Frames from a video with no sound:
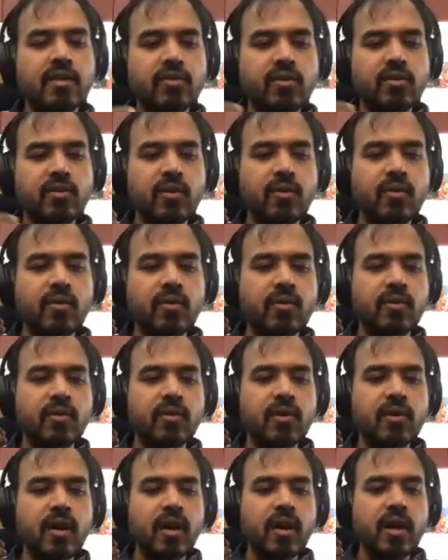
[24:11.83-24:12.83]

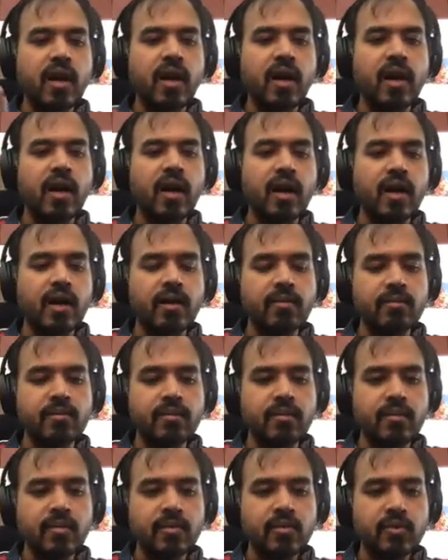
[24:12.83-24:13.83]
So
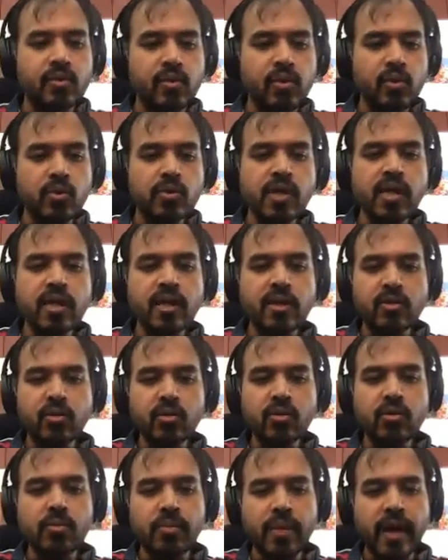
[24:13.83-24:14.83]
so those are the
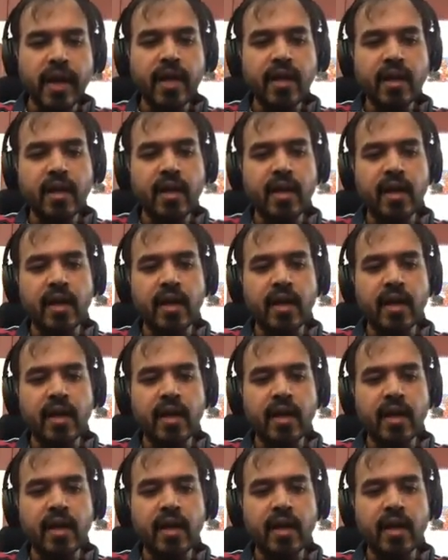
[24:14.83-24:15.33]
two main